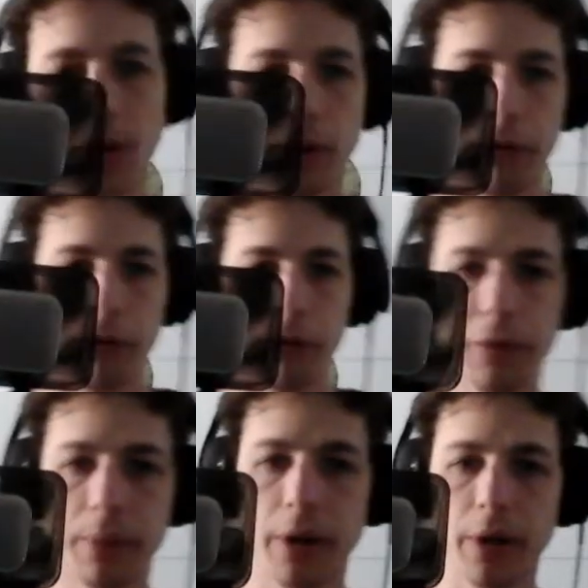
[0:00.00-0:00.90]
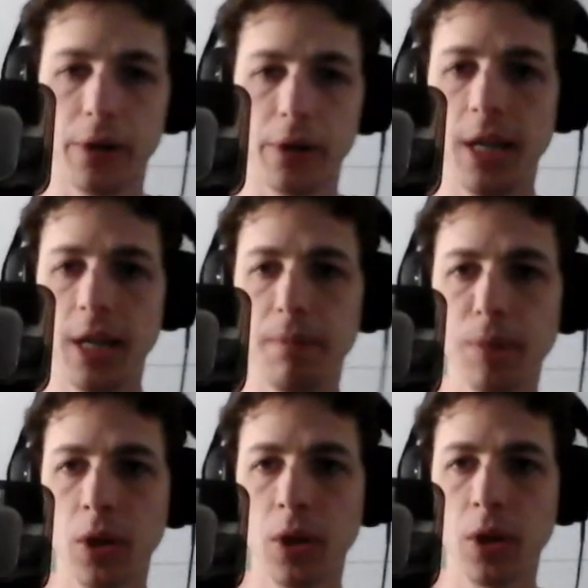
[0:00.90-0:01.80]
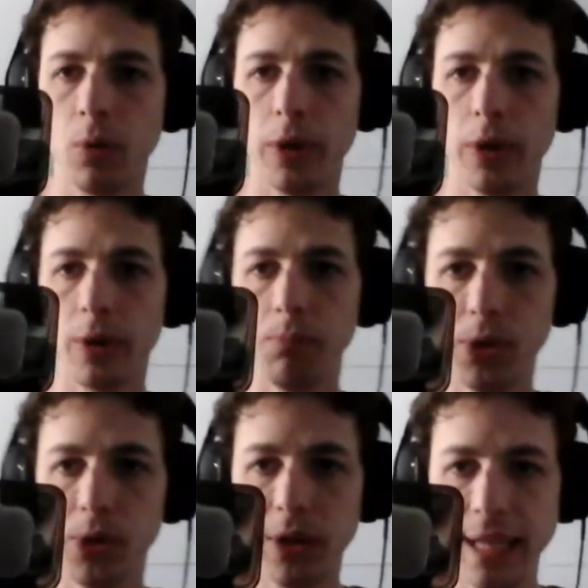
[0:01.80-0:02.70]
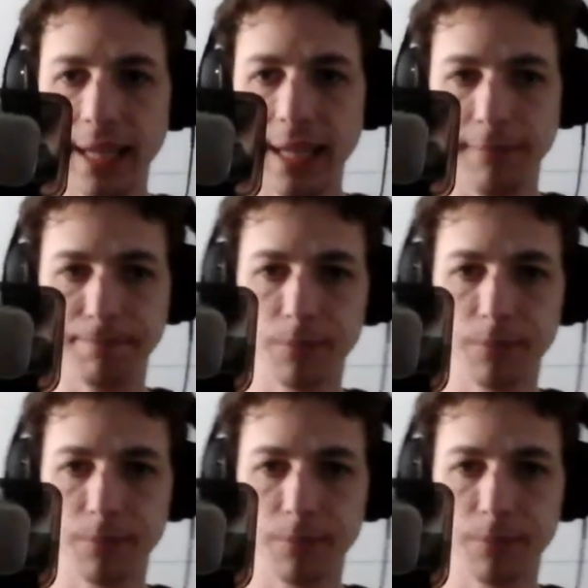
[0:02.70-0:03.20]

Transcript: for a different part of the scene where they're still eating.